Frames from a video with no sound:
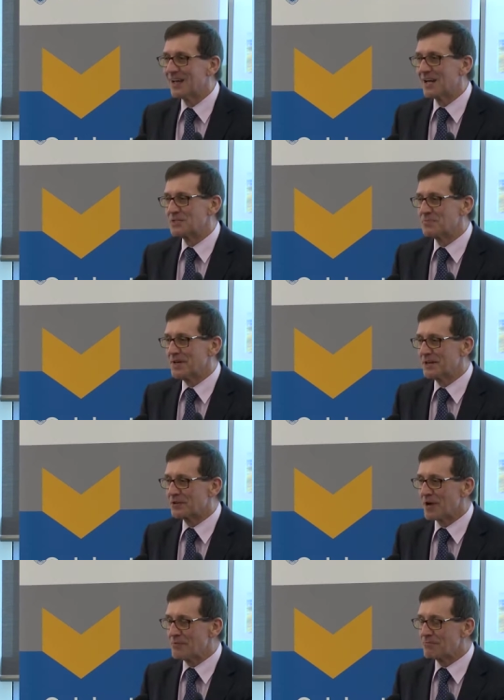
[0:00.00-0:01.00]
It's been a
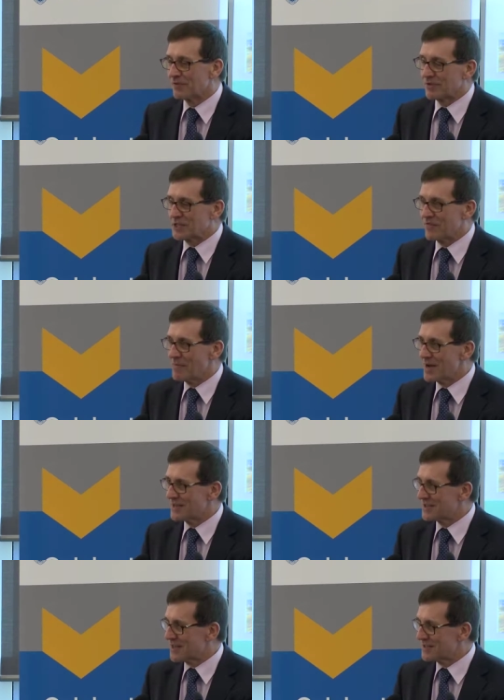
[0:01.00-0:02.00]
great privilege, if I may
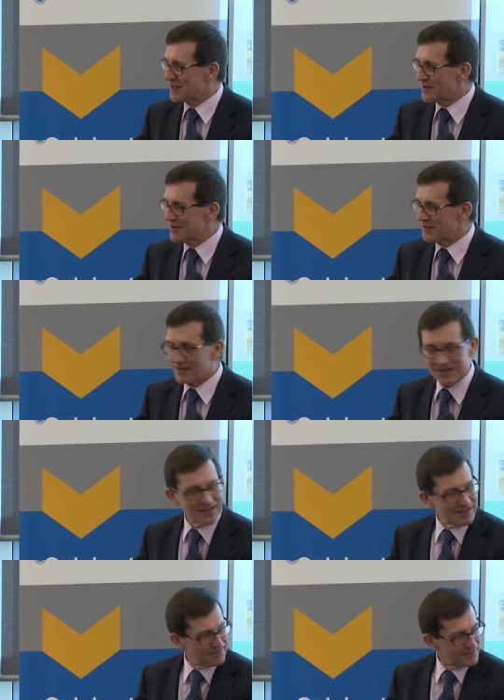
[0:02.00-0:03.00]
say so, in
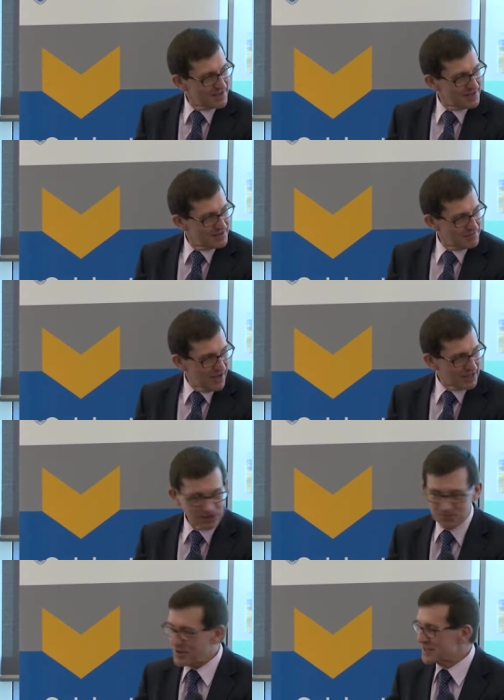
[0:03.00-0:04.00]
uh,
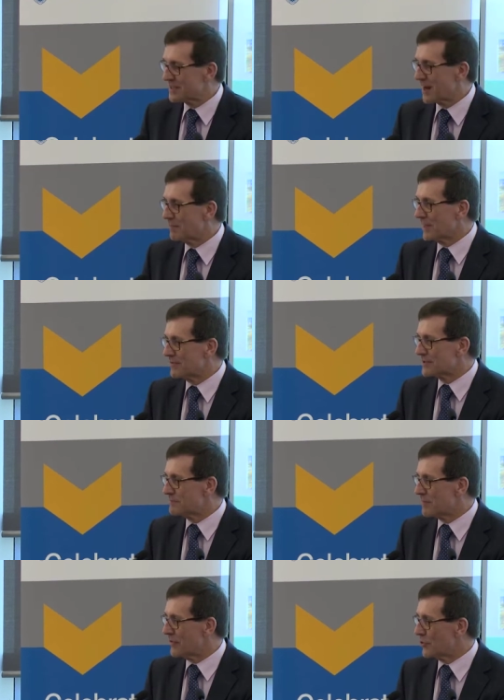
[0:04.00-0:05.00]
Michael's presence, and I believe his
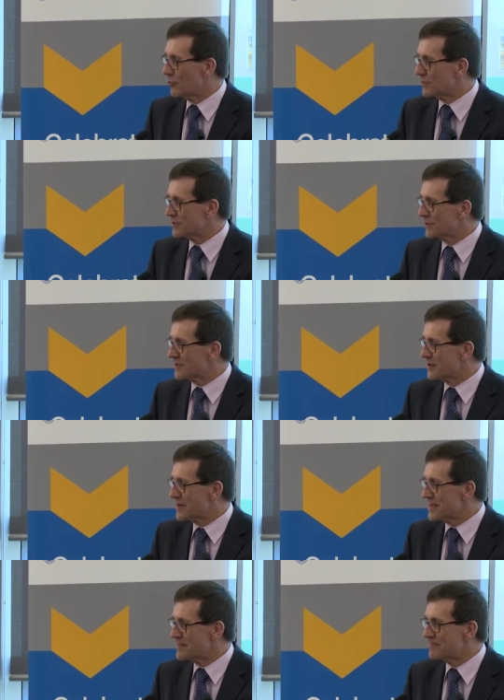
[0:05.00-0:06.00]
brother Norman's also
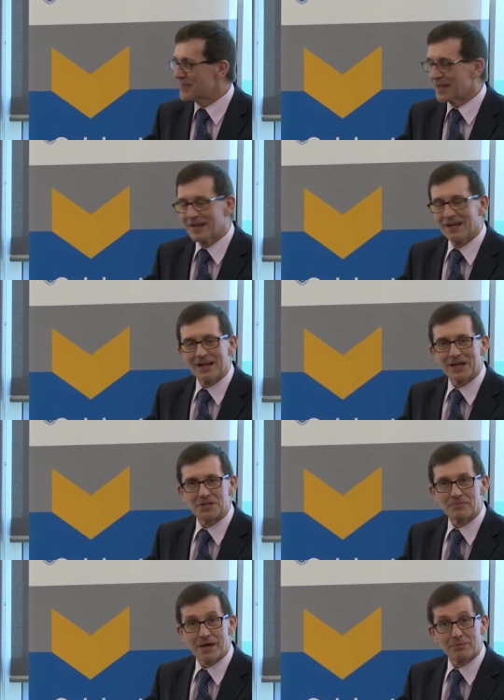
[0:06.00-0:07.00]
here, uh,
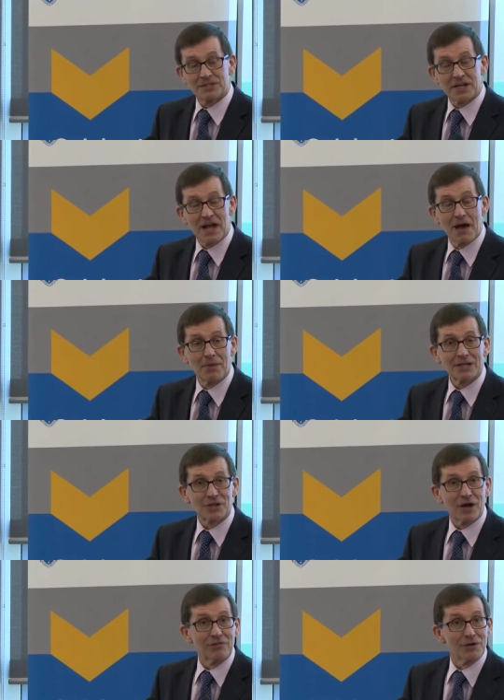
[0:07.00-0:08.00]
to be able to say how much
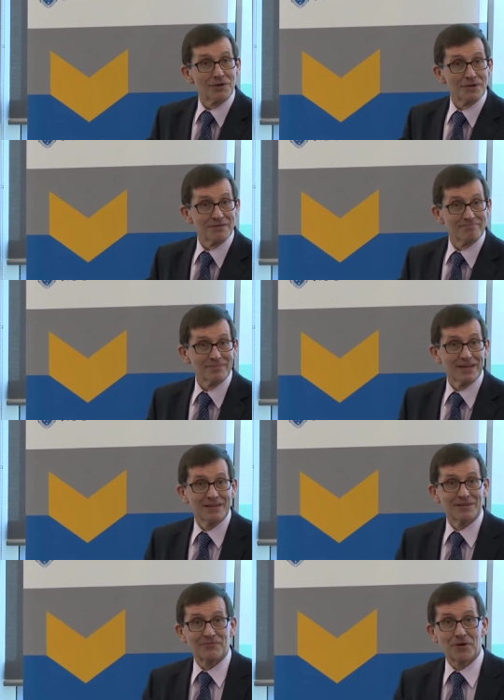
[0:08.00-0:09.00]
I've learned
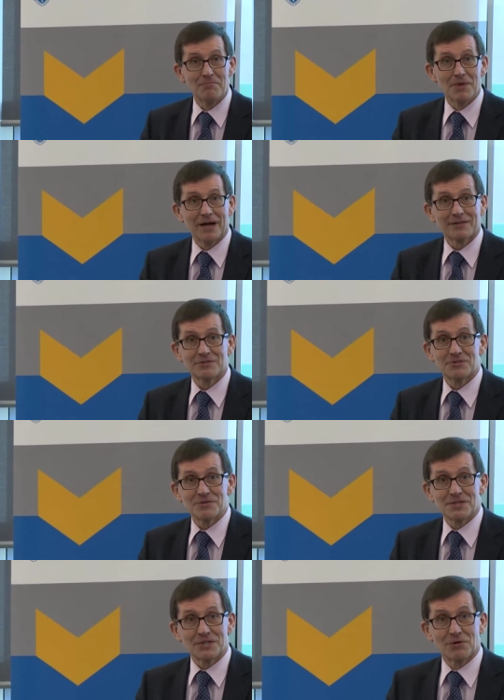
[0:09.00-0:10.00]
from Michael
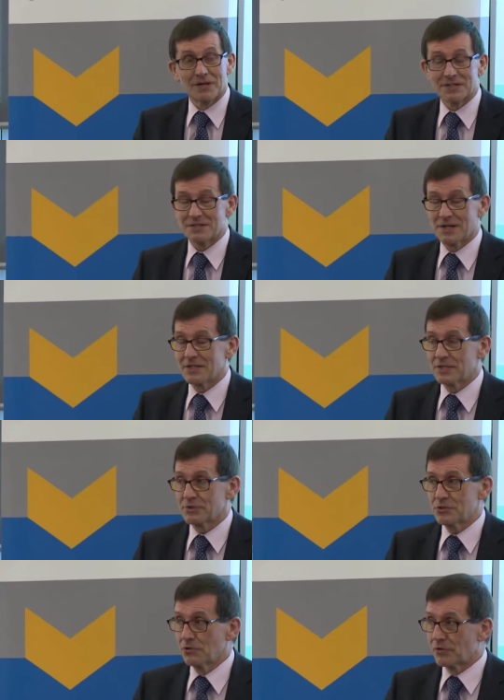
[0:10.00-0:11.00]
during this whole exercise. There were
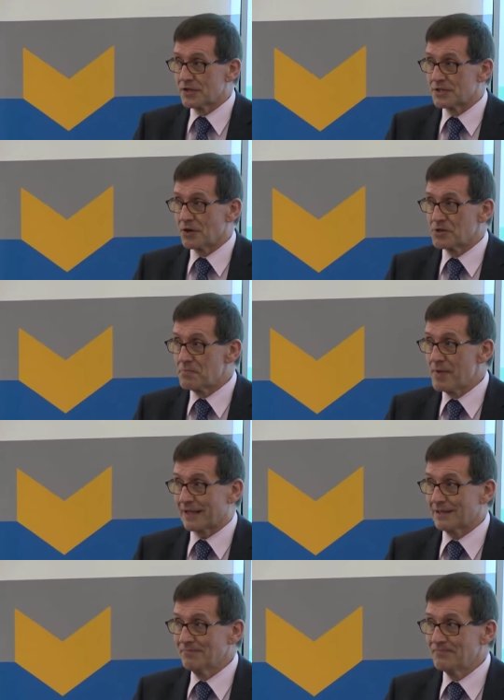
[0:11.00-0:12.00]
two lawyers on the
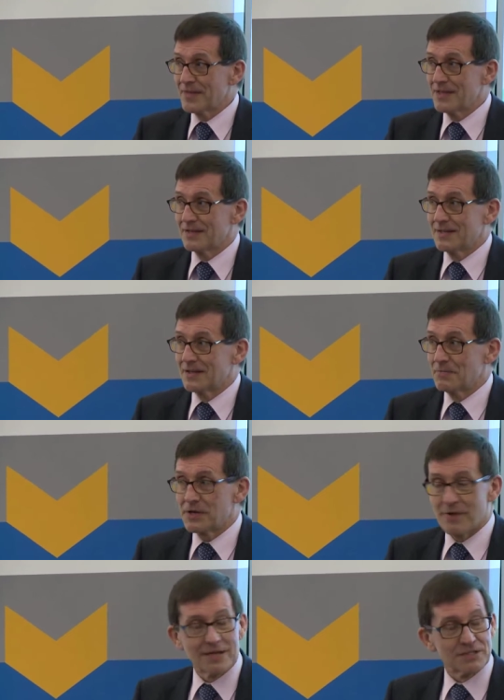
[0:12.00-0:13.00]
panel. Uh,
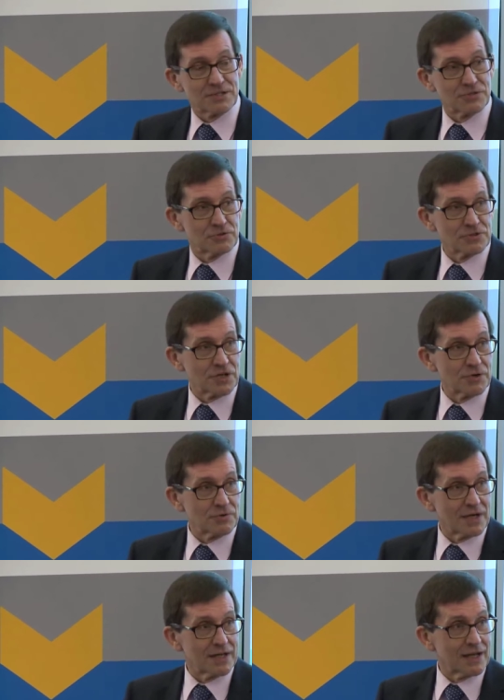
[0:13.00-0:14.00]
Peter Anderson's
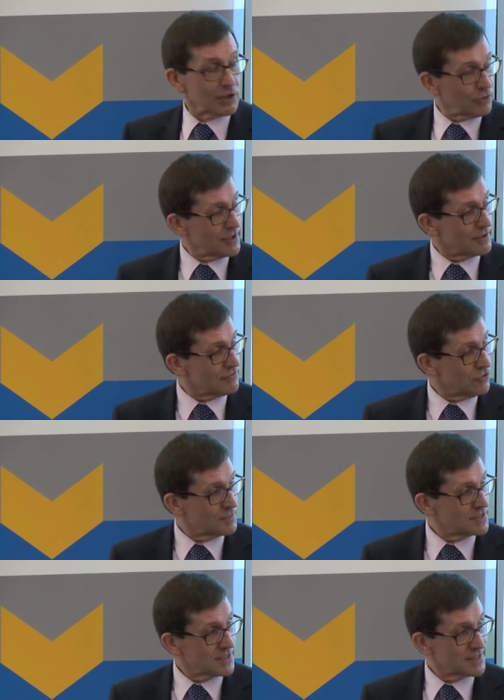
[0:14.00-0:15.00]
also a, a lawyer and a
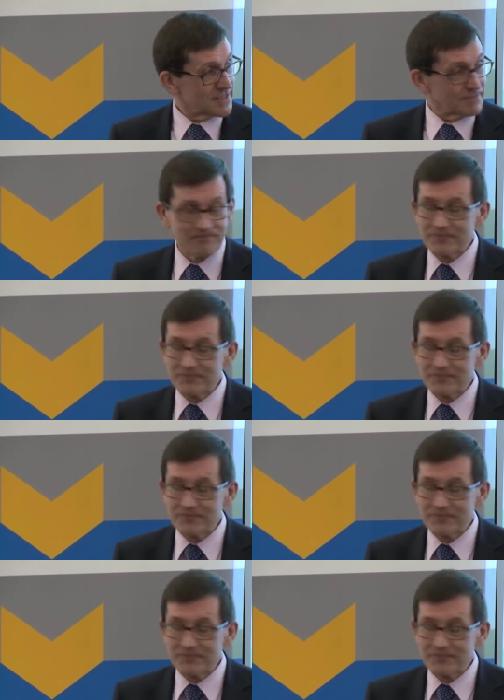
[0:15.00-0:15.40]
former solicitor.